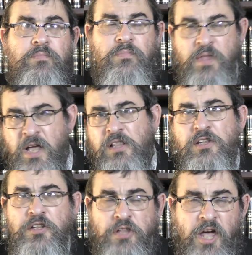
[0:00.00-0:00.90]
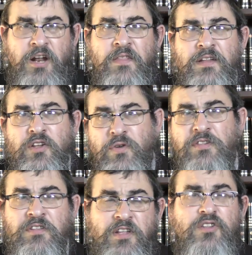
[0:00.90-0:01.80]
Likutei Torah that's
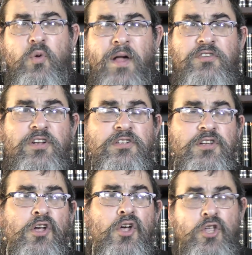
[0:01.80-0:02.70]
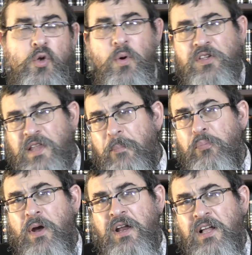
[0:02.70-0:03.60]
addressing these questions, you are
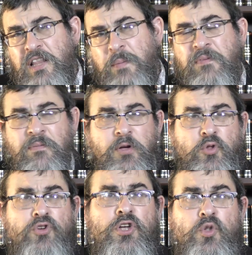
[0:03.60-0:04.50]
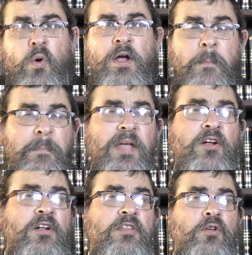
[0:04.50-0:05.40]
separating Klipa from Kedusha, doing a
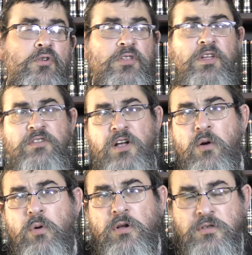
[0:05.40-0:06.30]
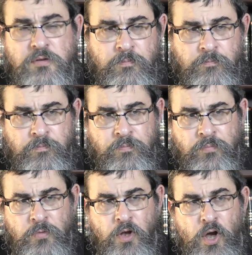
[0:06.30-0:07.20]
birur in the Ruchniyazdika worlds.
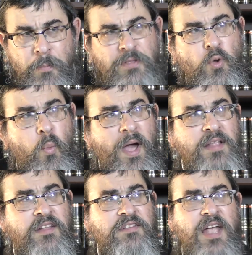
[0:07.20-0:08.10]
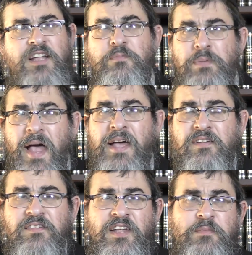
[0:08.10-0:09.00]
But the way this takes
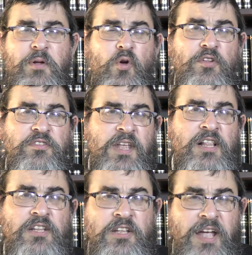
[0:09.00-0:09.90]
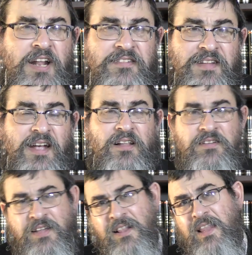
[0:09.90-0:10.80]
place is because Likutei Torah is seichel,
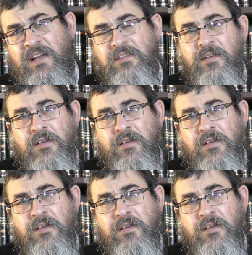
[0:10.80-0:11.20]
it's intellect.